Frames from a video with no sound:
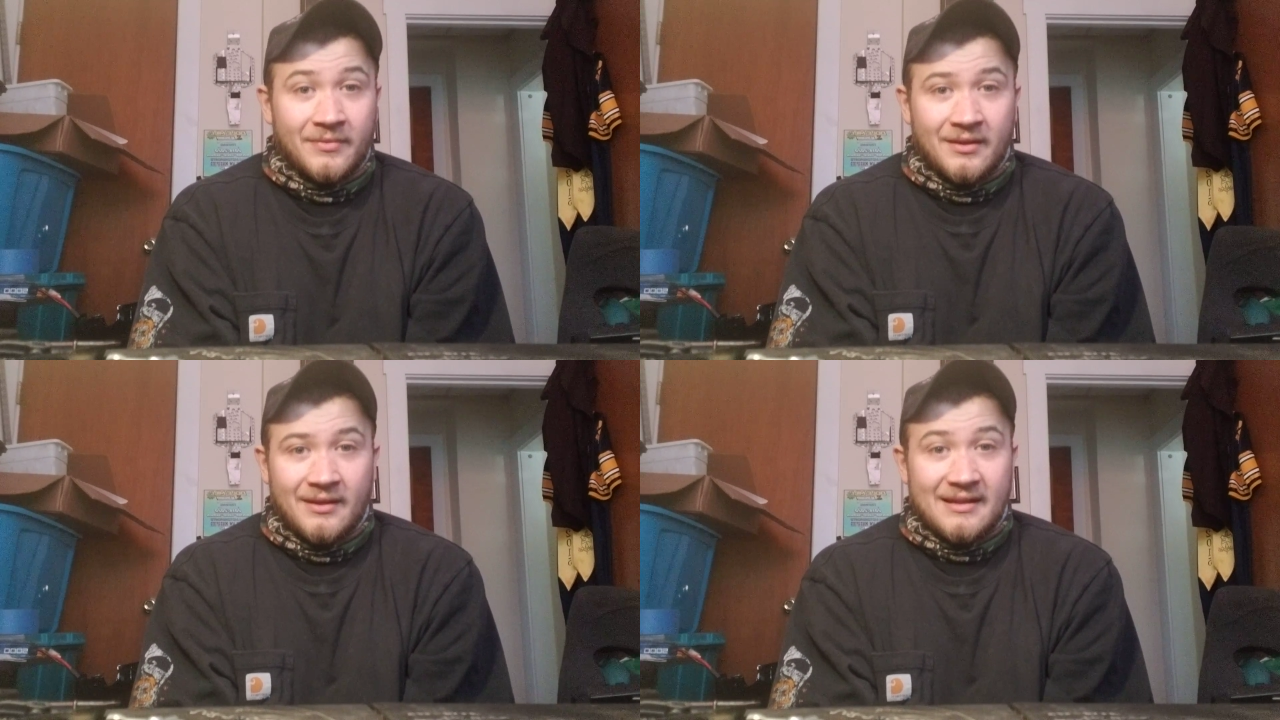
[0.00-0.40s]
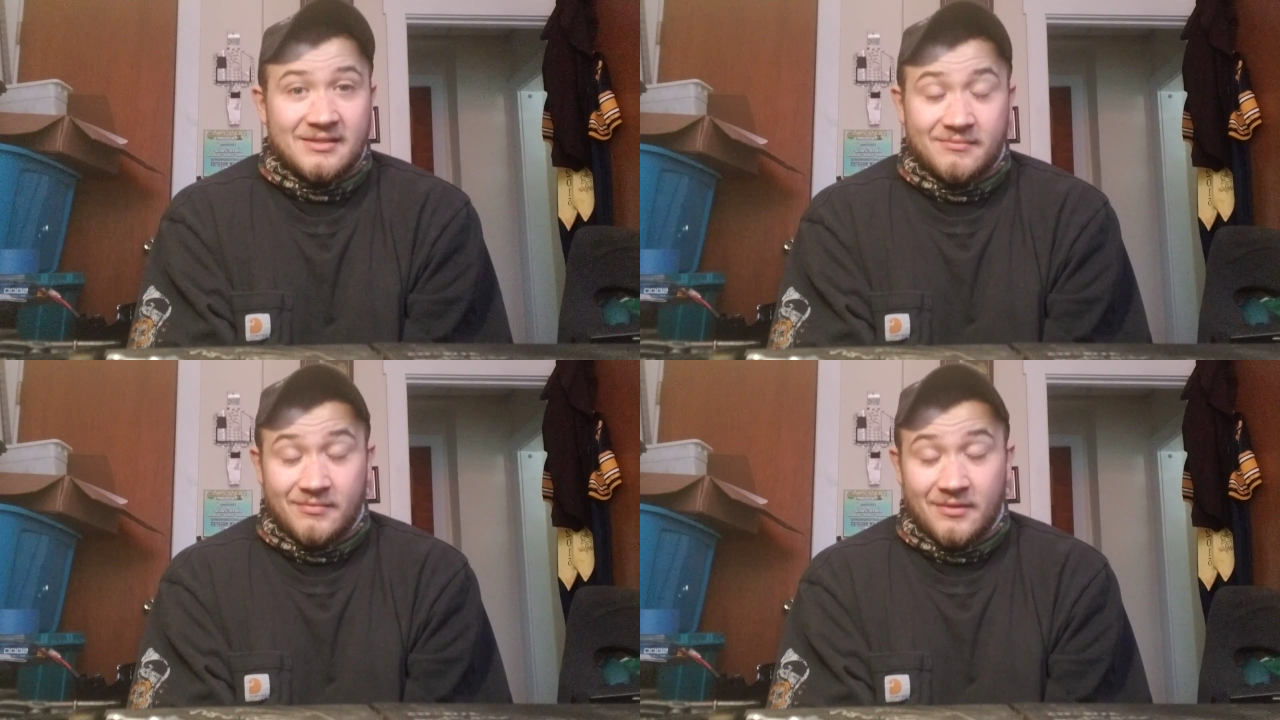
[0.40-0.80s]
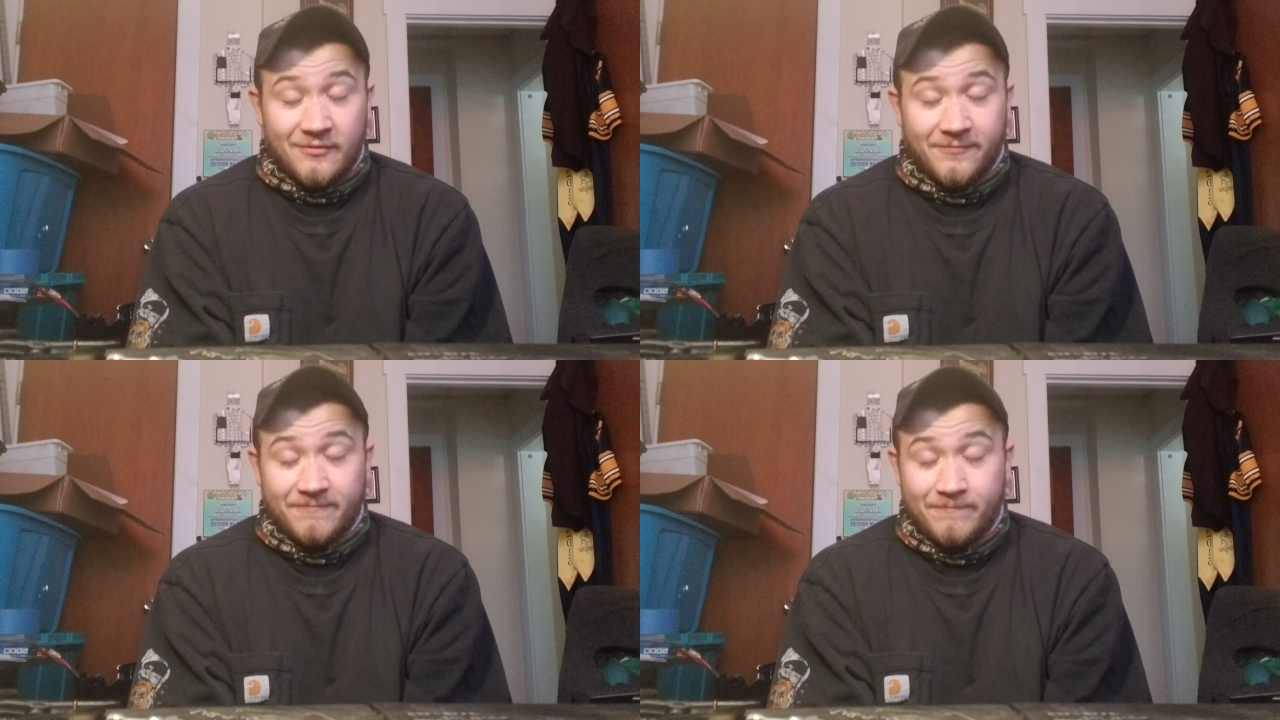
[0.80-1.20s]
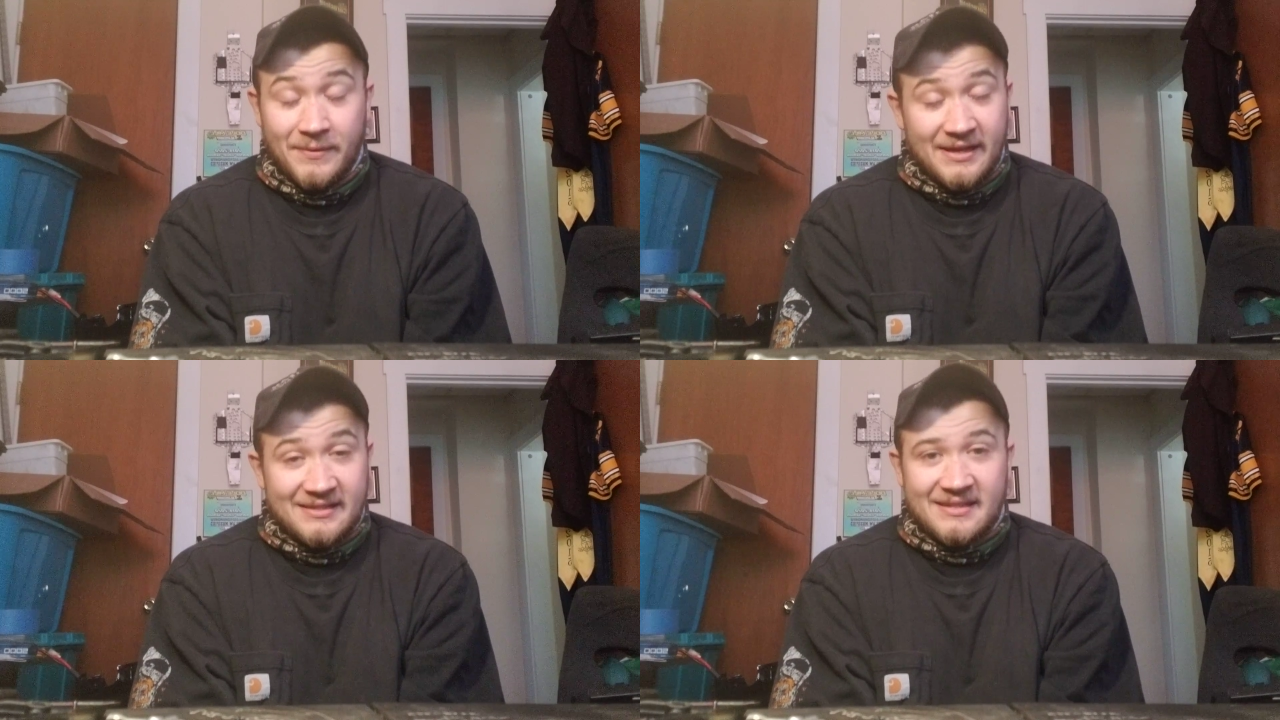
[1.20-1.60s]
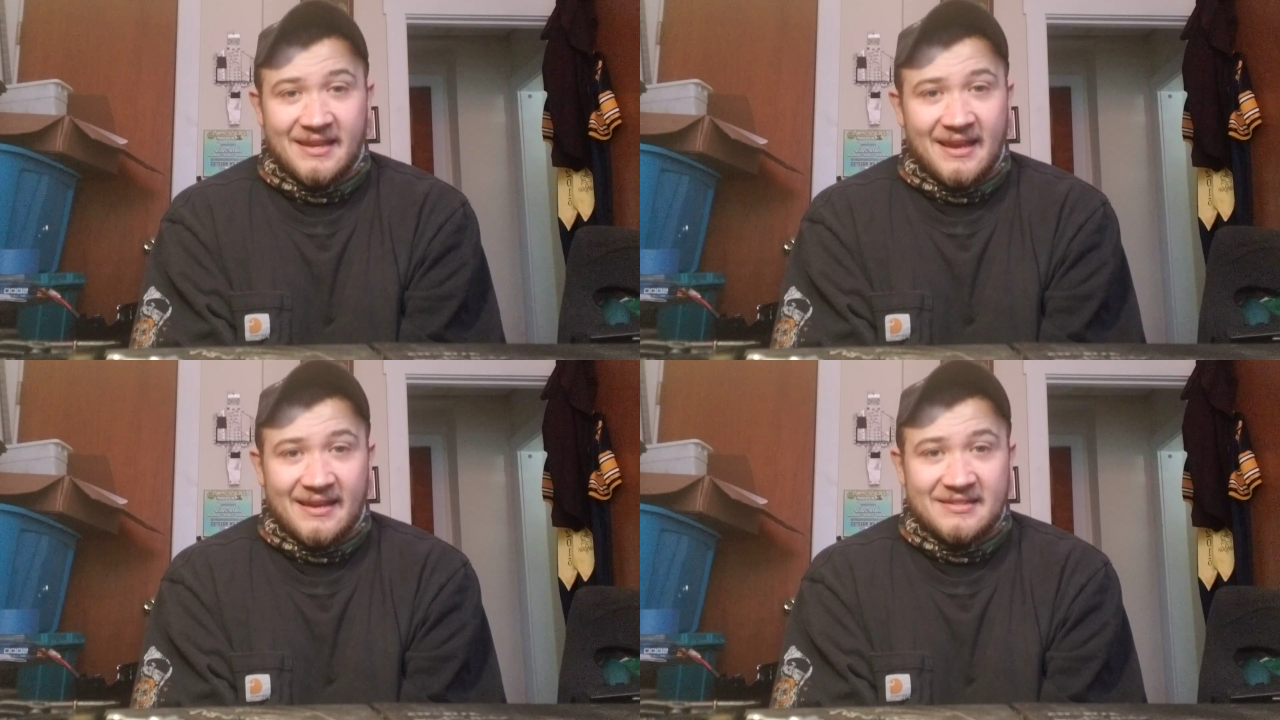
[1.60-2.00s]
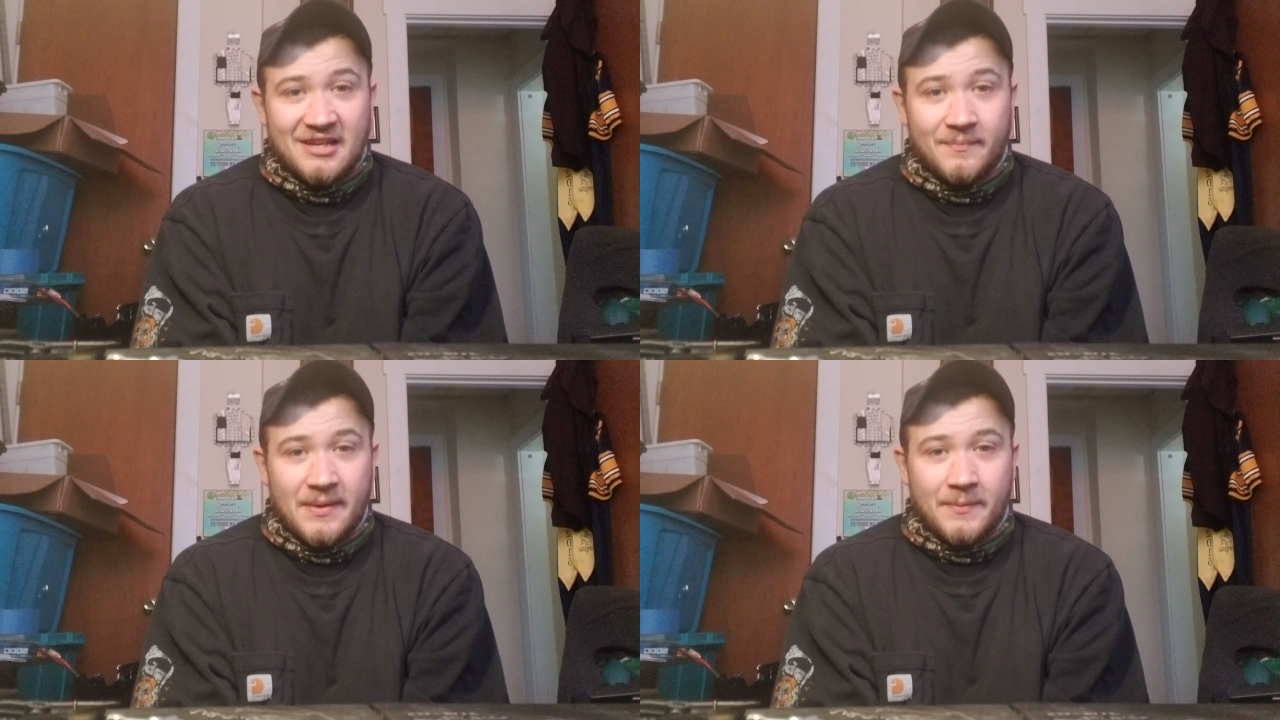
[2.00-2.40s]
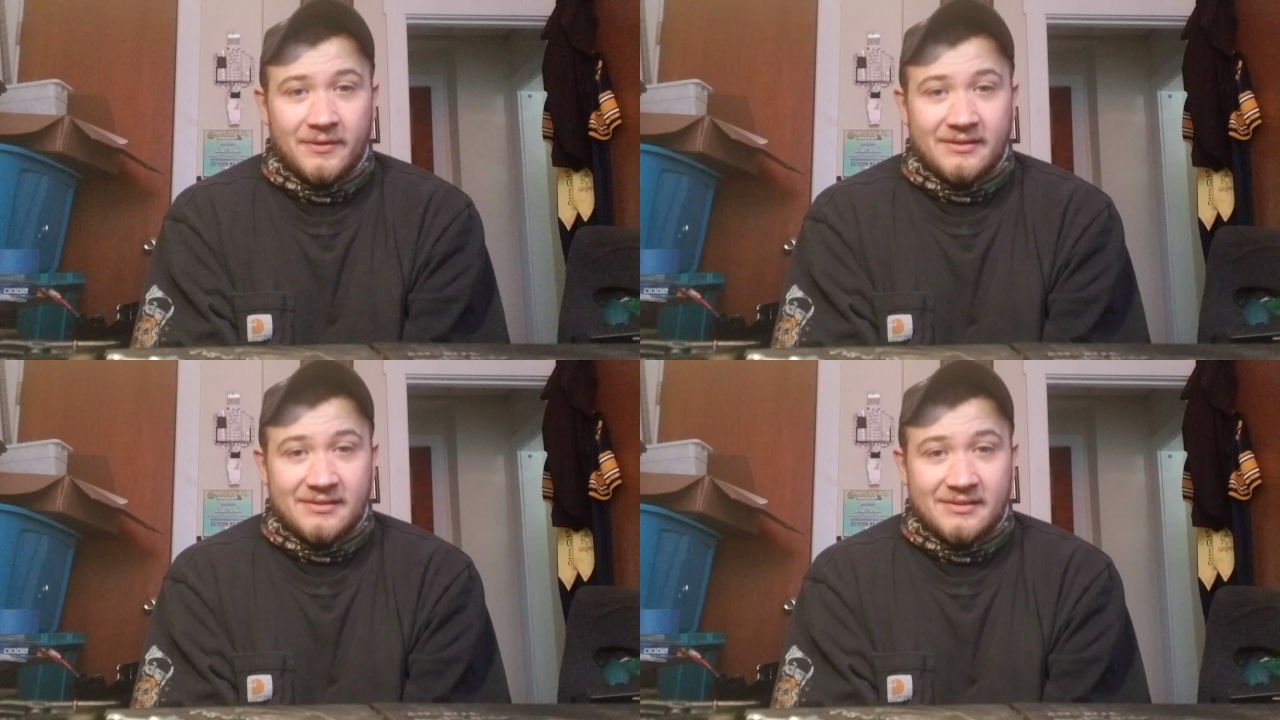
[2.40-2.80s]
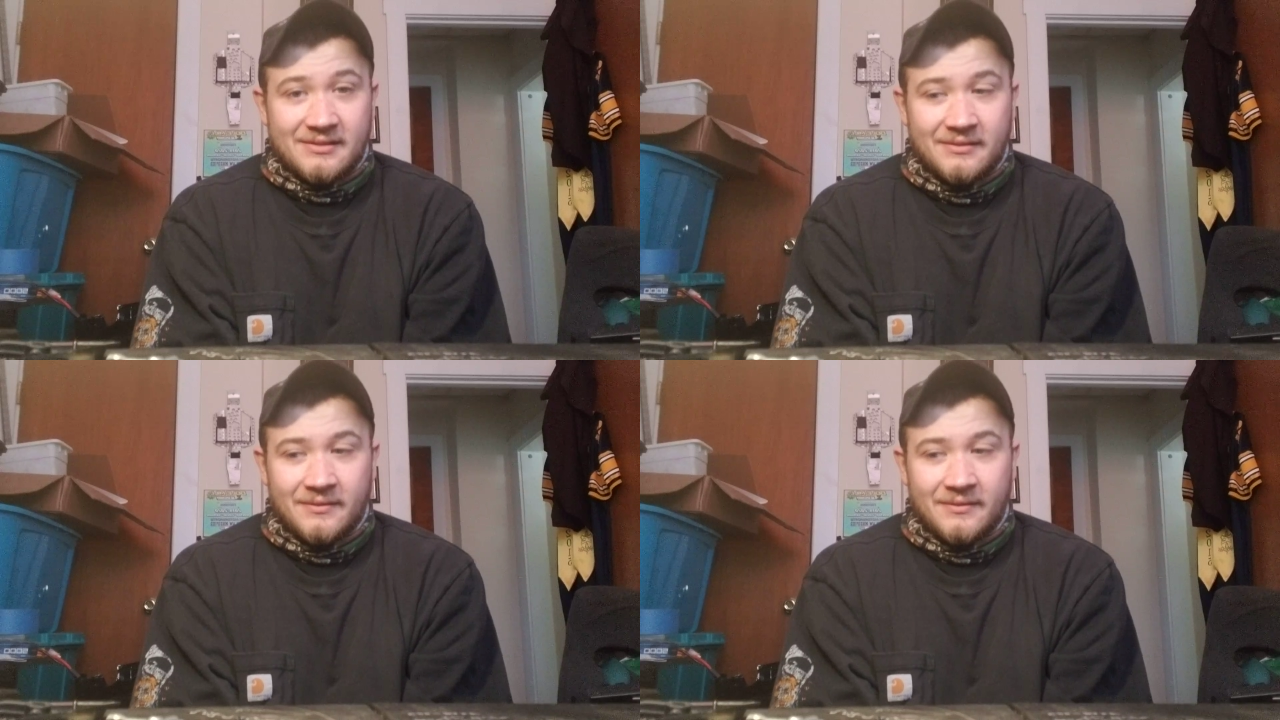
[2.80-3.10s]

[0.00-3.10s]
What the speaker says: That's the biggest thing I can tell people is